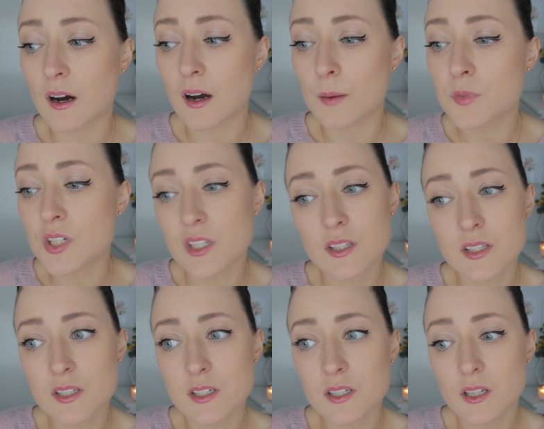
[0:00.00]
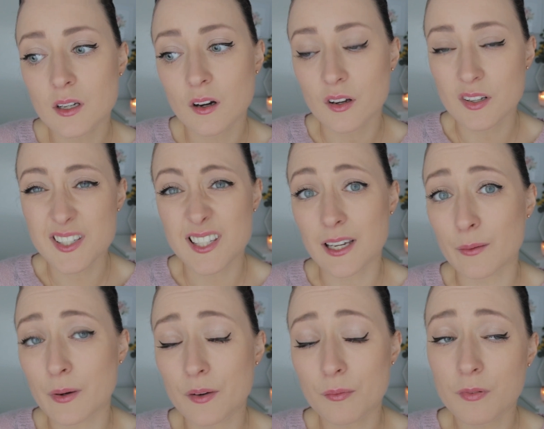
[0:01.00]
I'm just honestly
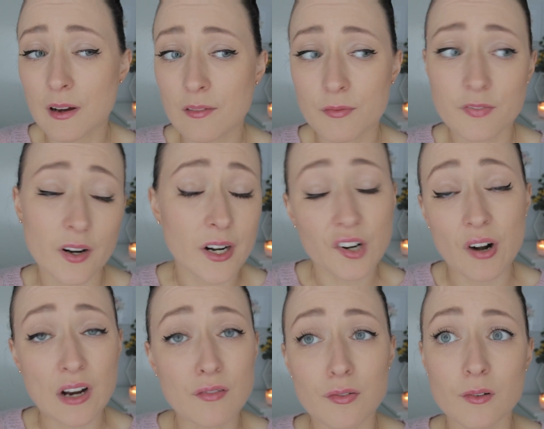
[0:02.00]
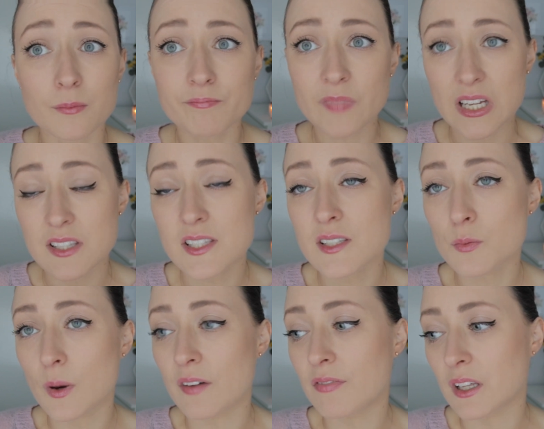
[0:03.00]
we're we're very grateful. That's
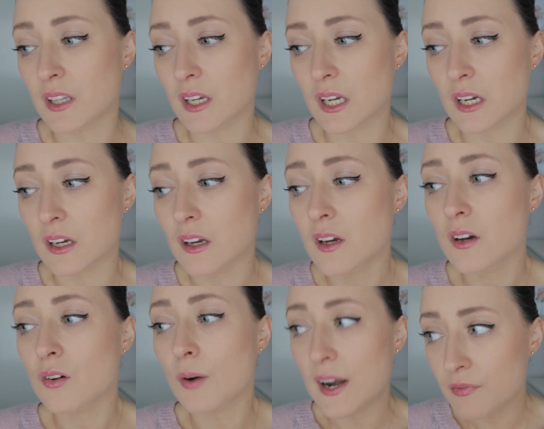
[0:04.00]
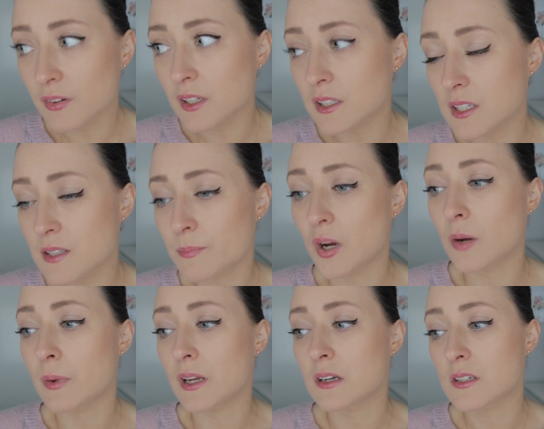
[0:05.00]
we're feeling grateful in this
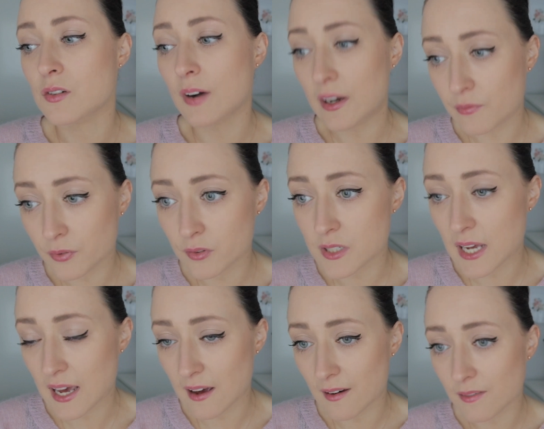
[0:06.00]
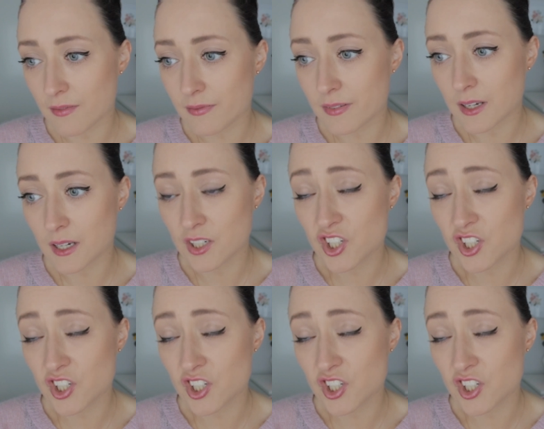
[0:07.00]
moment, grateful to have a